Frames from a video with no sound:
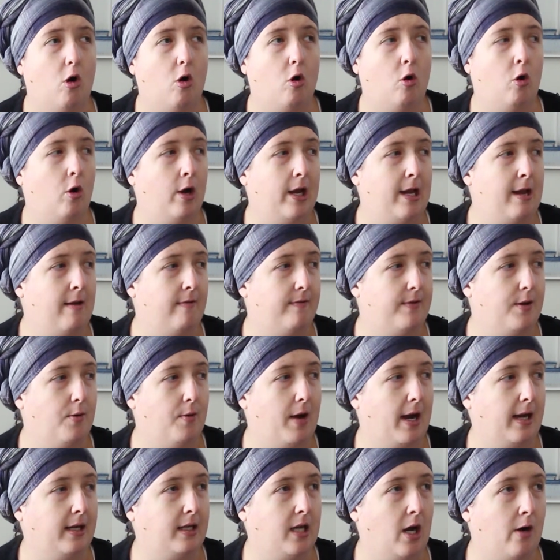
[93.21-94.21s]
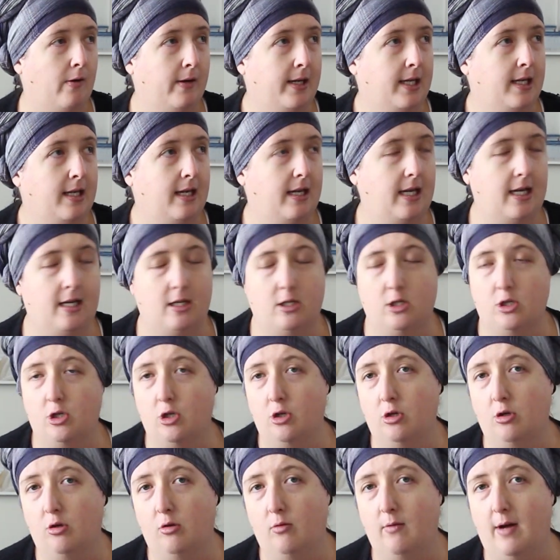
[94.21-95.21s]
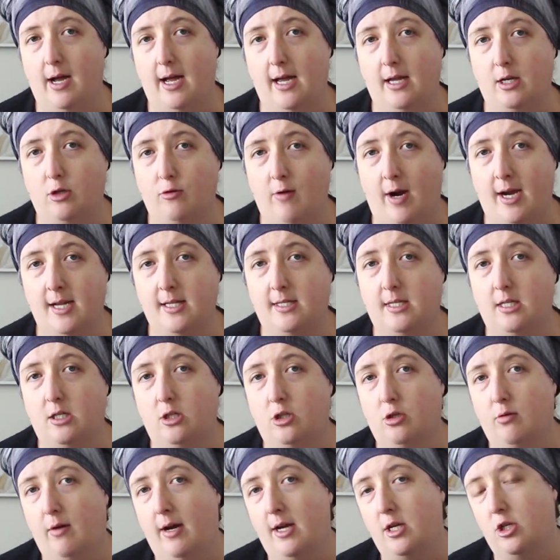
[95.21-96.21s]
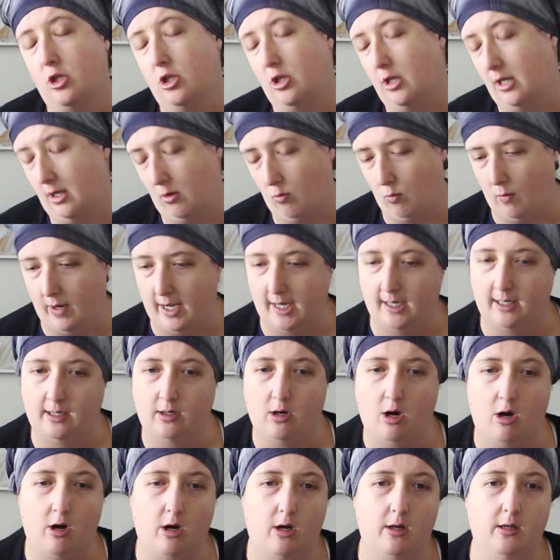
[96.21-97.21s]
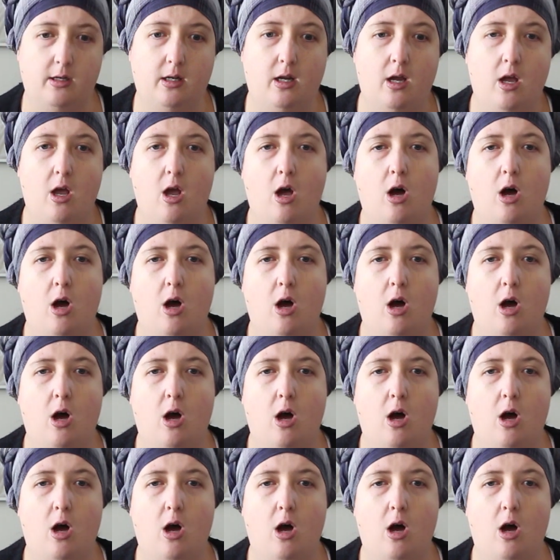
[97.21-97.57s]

Or if you are going into a train situation, you can wheel it on